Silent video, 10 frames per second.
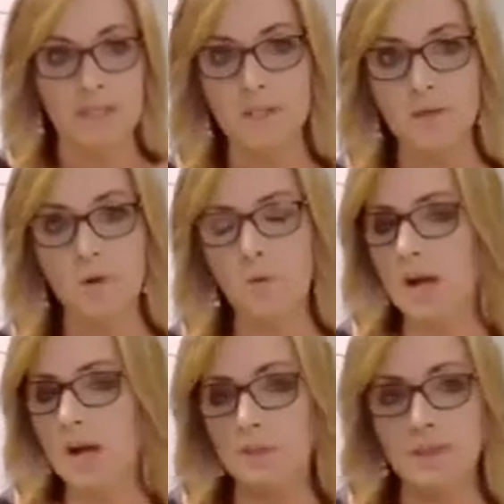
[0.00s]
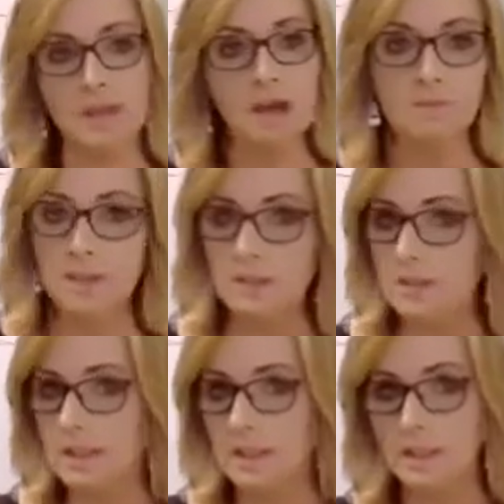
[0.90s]
I think having
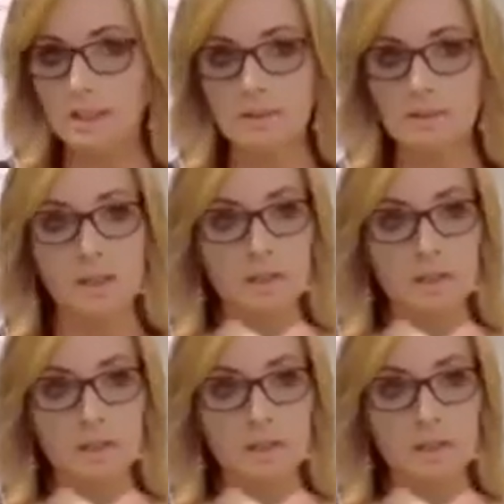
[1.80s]
a